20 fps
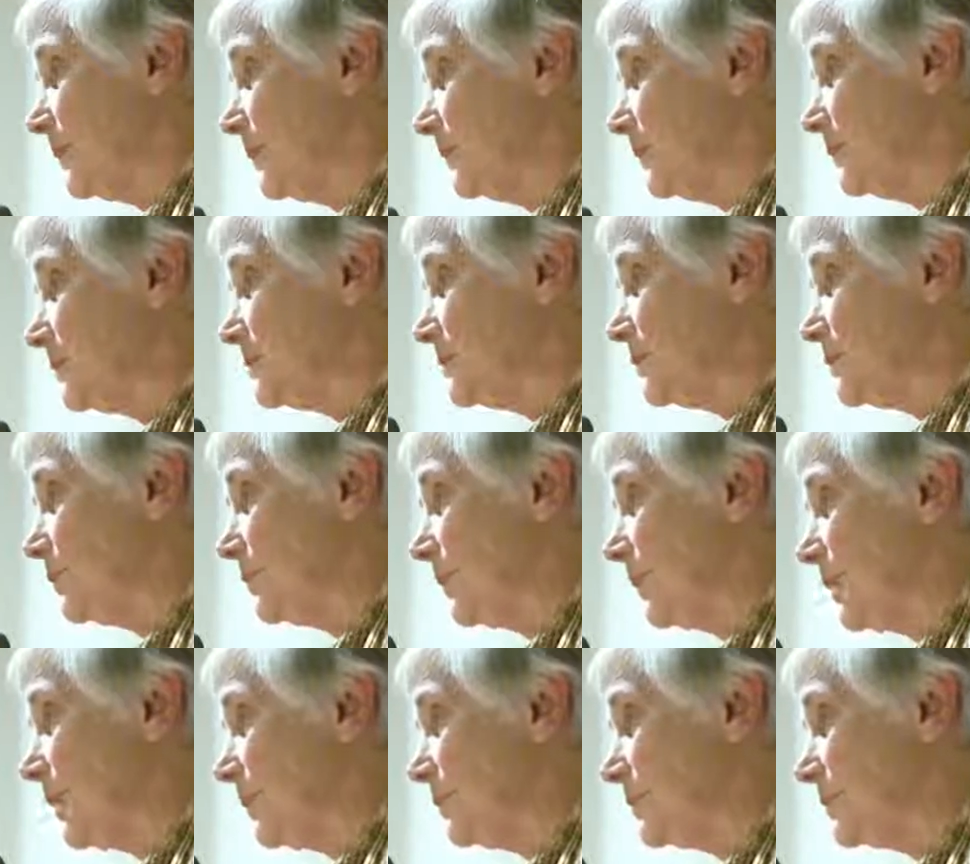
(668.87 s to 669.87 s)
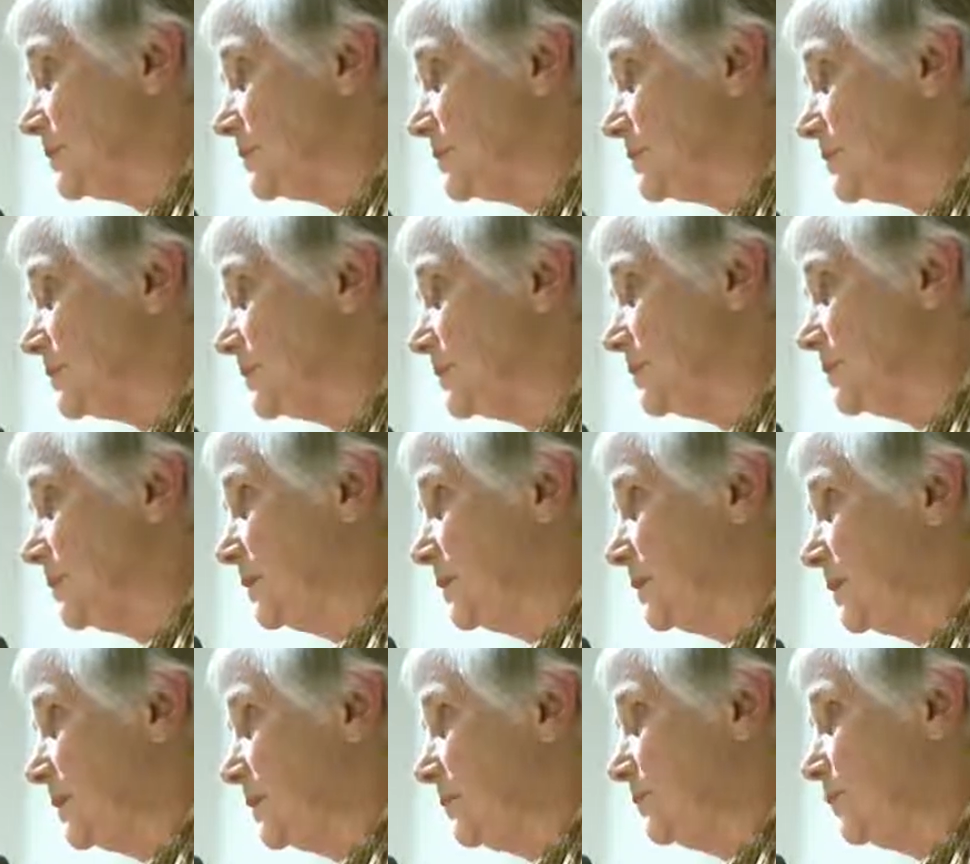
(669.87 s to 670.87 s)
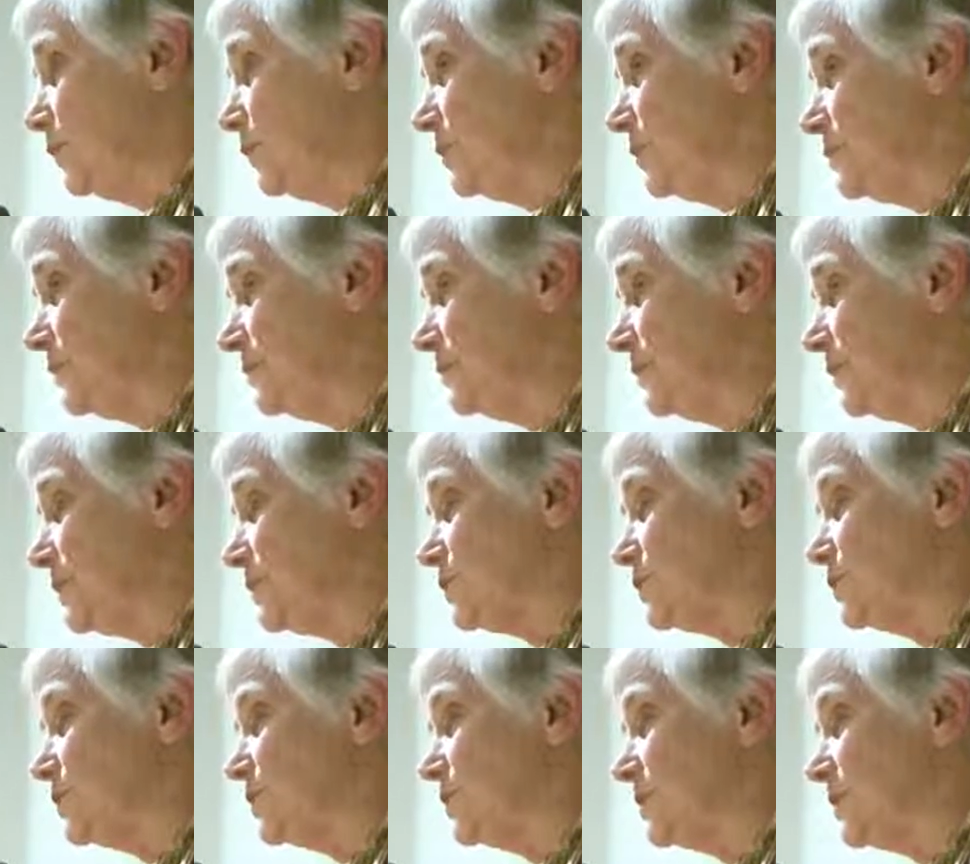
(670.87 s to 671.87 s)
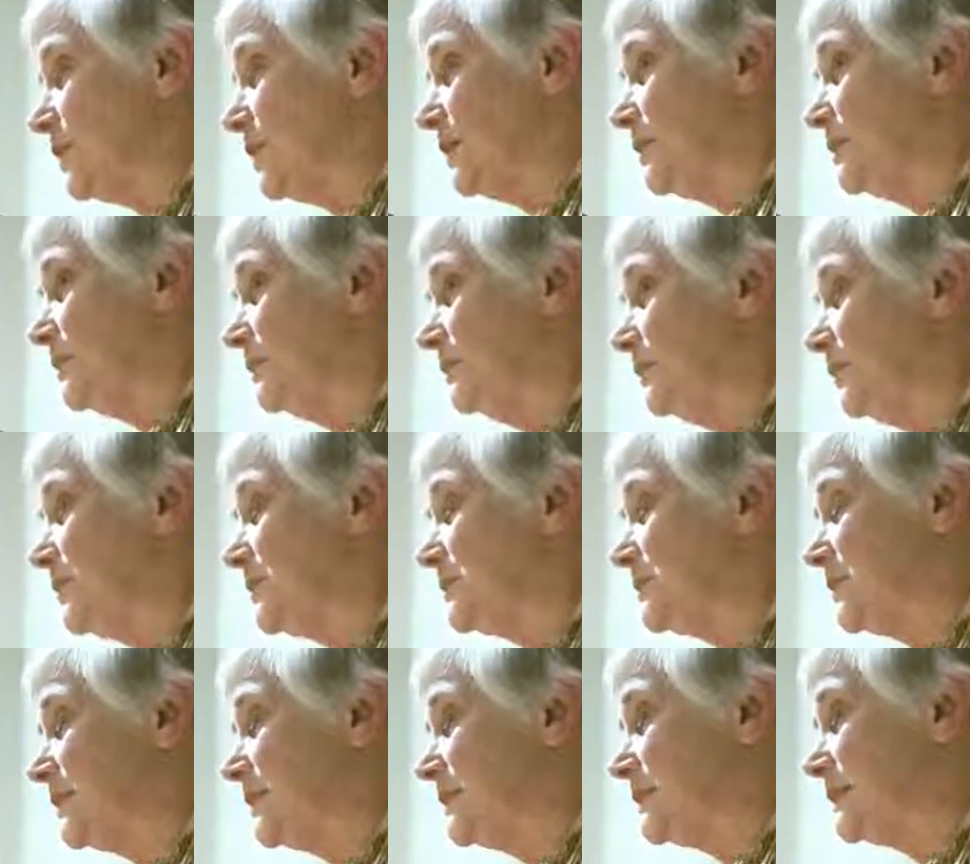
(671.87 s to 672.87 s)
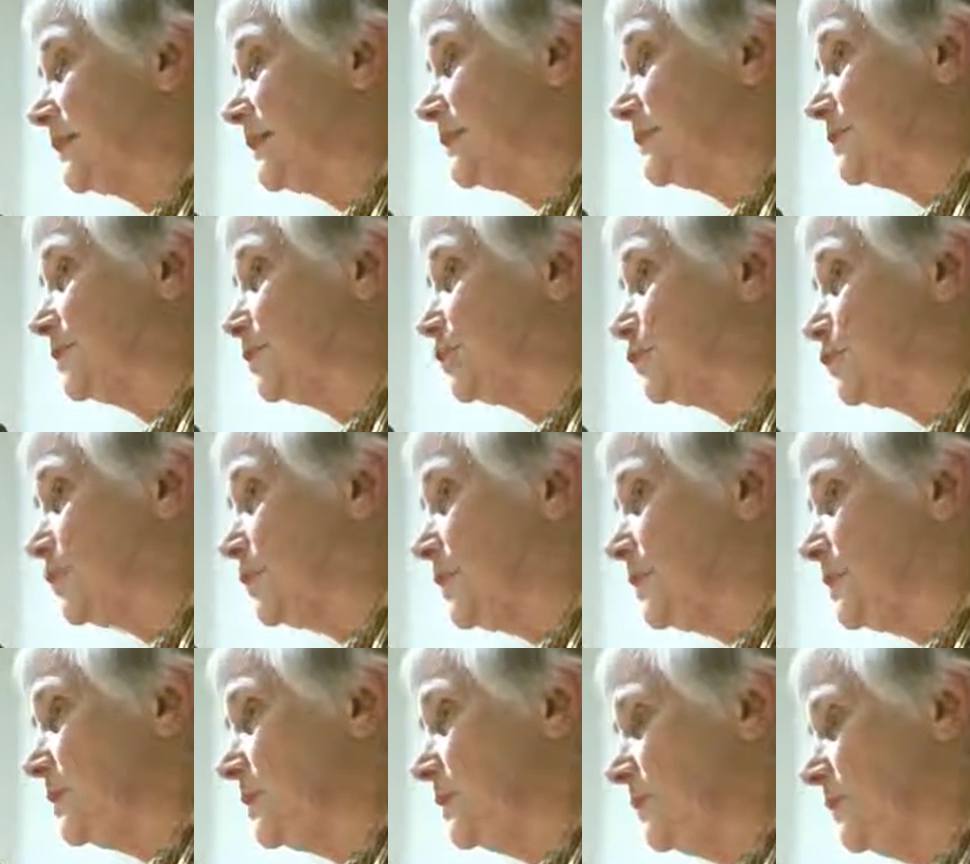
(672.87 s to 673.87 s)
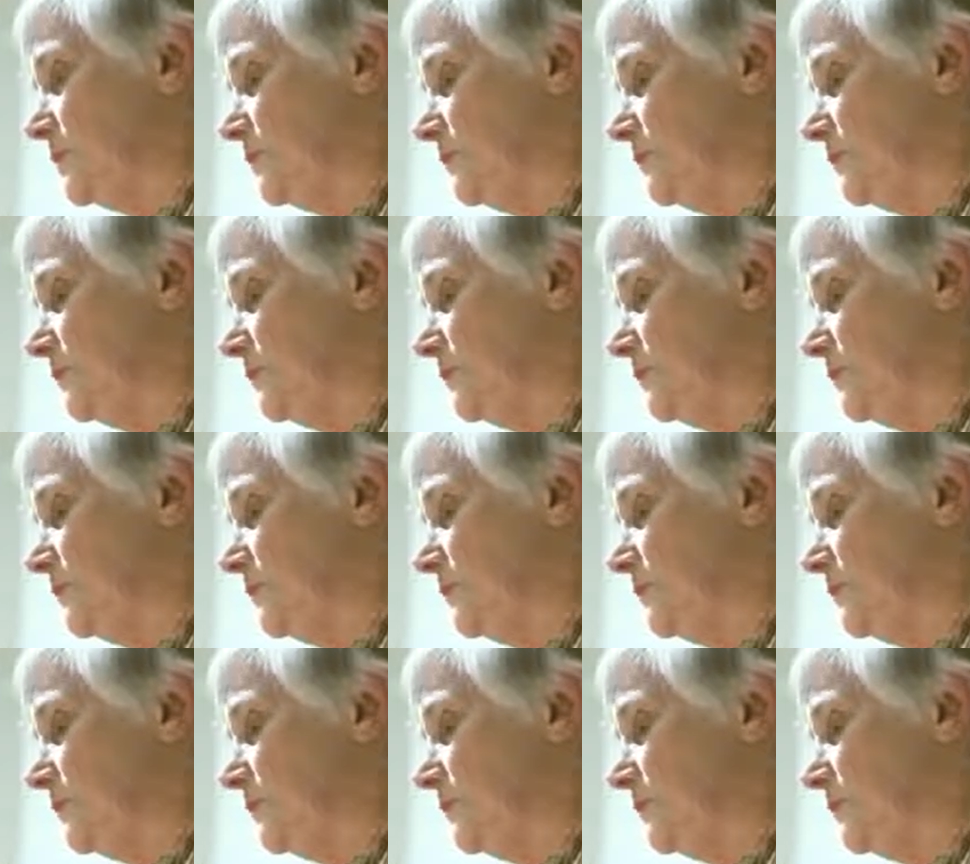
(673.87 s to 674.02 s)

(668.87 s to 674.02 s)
and let's see what happens. Moody's Investors said that cities like Detroit,